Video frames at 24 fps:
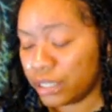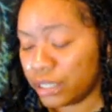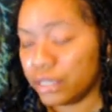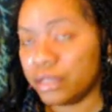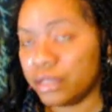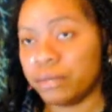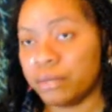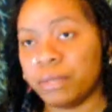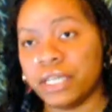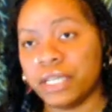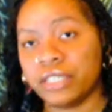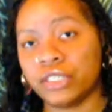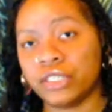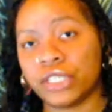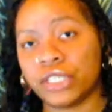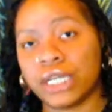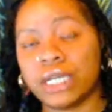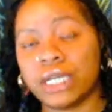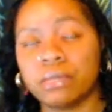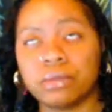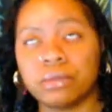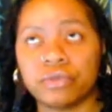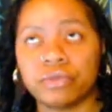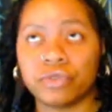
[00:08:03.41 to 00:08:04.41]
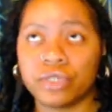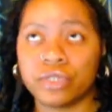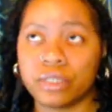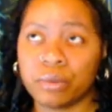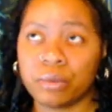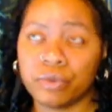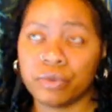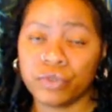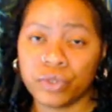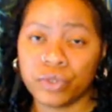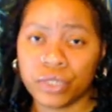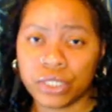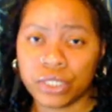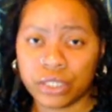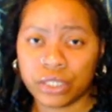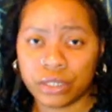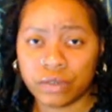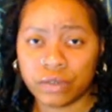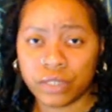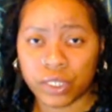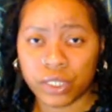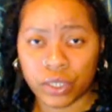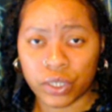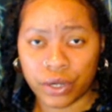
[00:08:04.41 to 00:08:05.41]
The Page of Cups, for some of you, this could
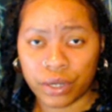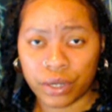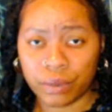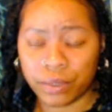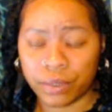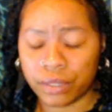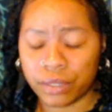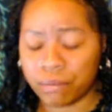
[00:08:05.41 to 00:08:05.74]
have started with